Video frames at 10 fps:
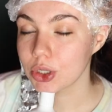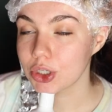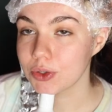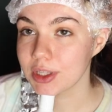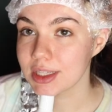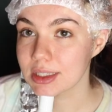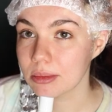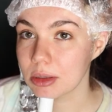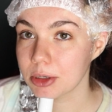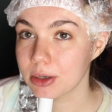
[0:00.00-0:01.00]
doing the
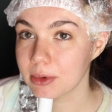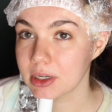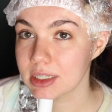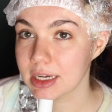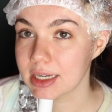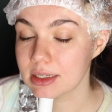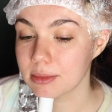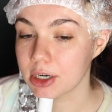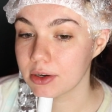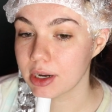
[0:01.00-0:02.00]
semi-permanent dye
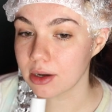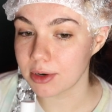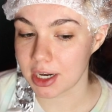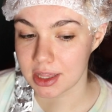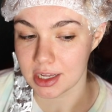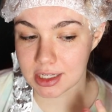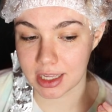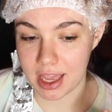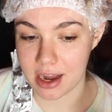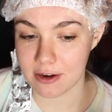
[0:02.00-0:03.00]
tomorrow and I don't want anything to
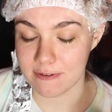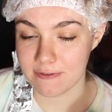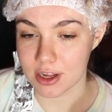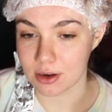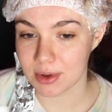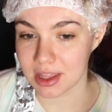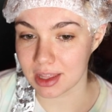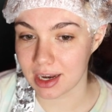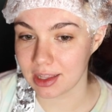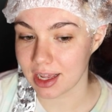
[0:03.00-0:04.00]
like interfere
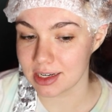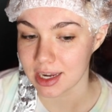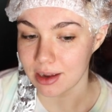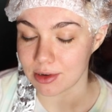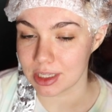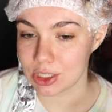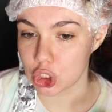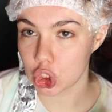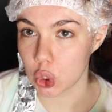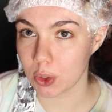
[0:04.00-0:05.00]
with letting that dye really
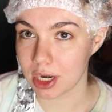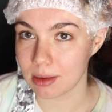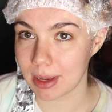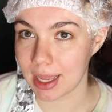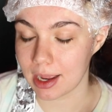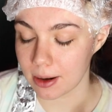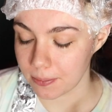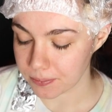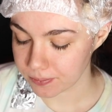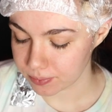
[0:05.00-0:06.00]
soak into my
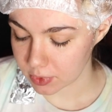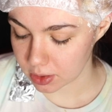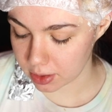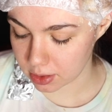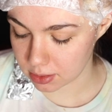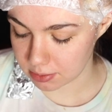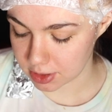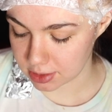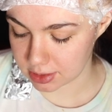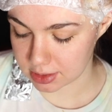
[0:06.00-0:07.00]
hair. Um,
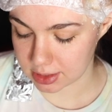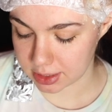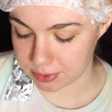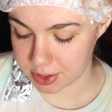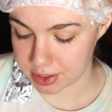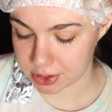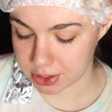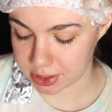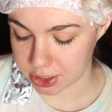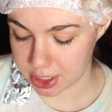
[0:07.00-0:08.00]
but this says it's like
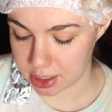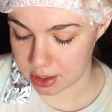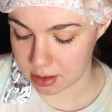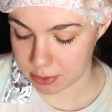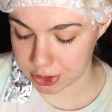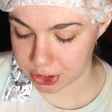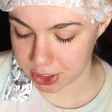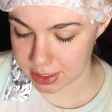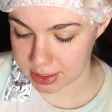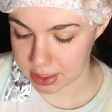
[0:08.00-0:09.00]
reconstructing and
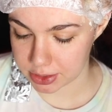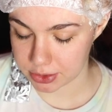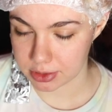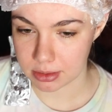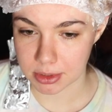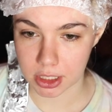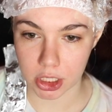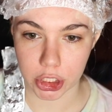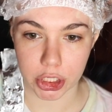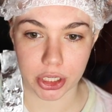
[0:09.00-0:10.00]
moisturizing so it seems like
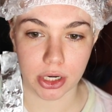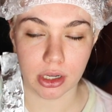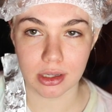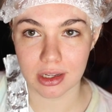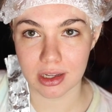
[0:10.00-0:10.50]
a good